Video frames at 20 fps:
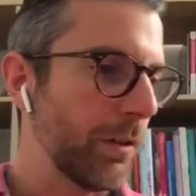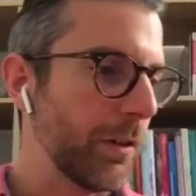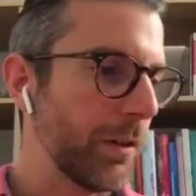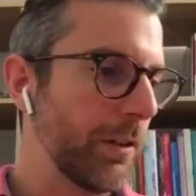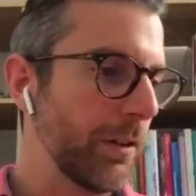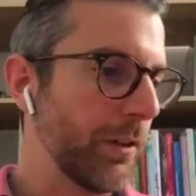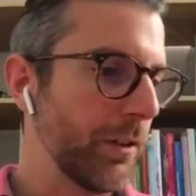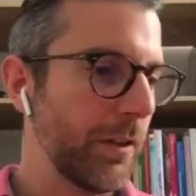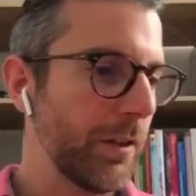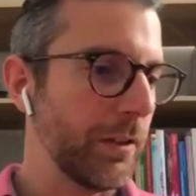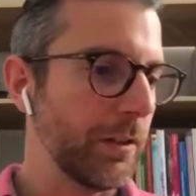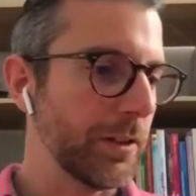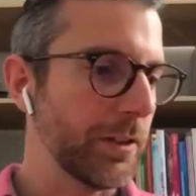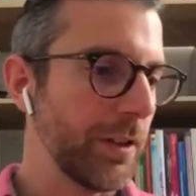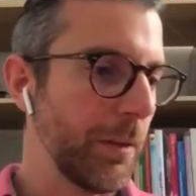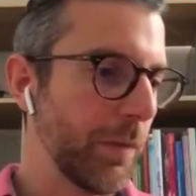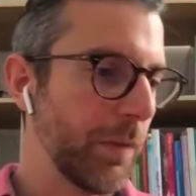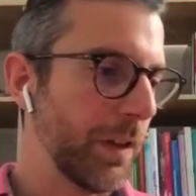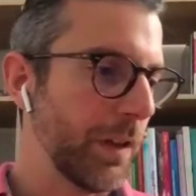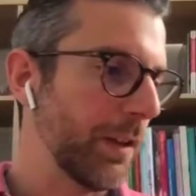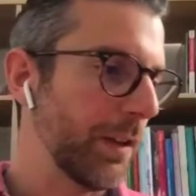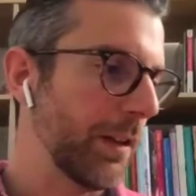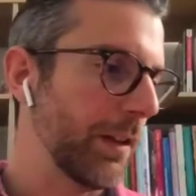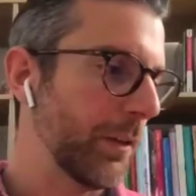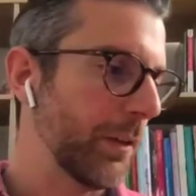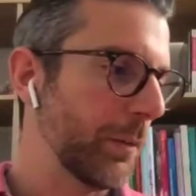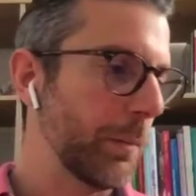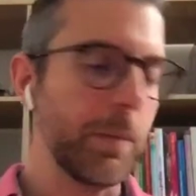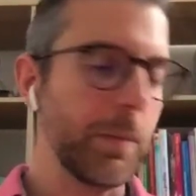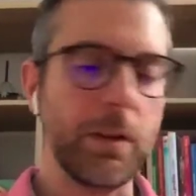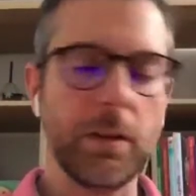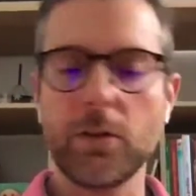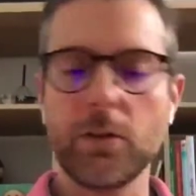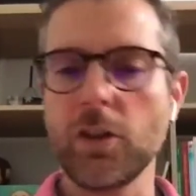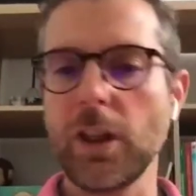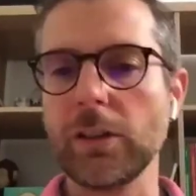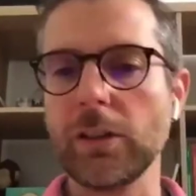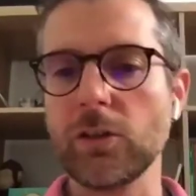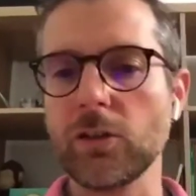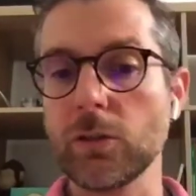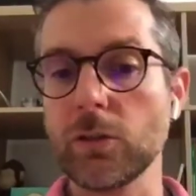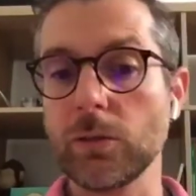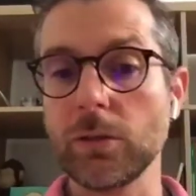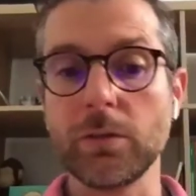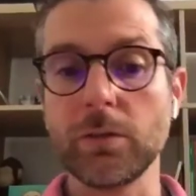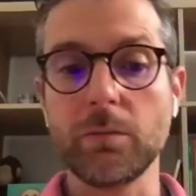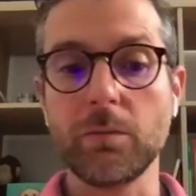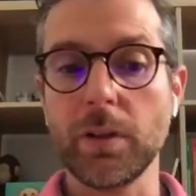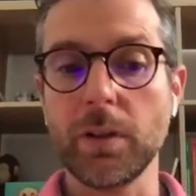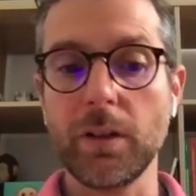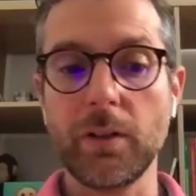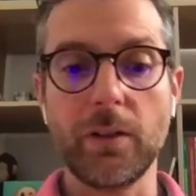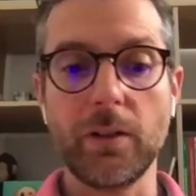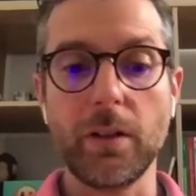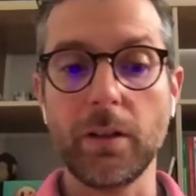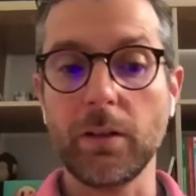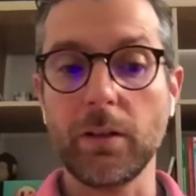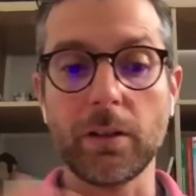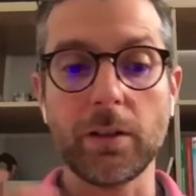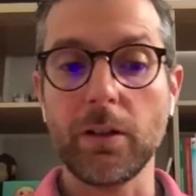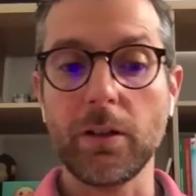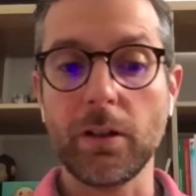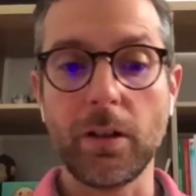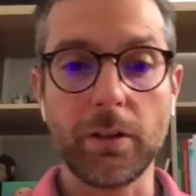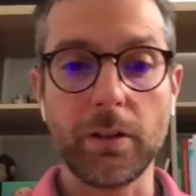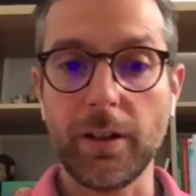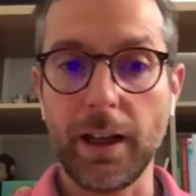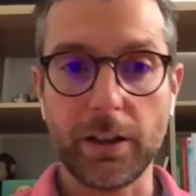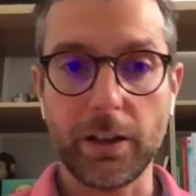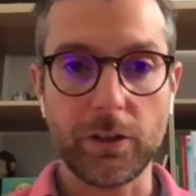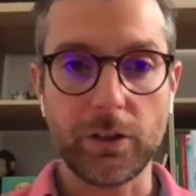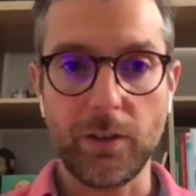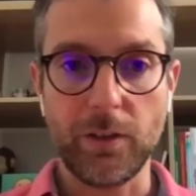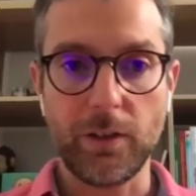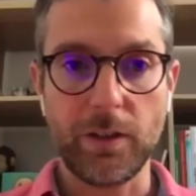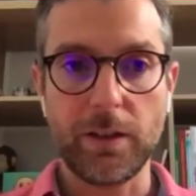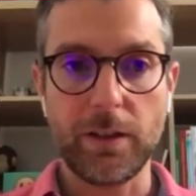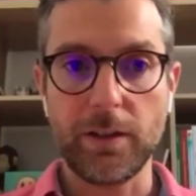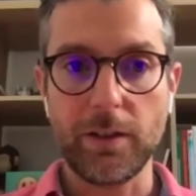Is there something that has changed, or are there other actions needed?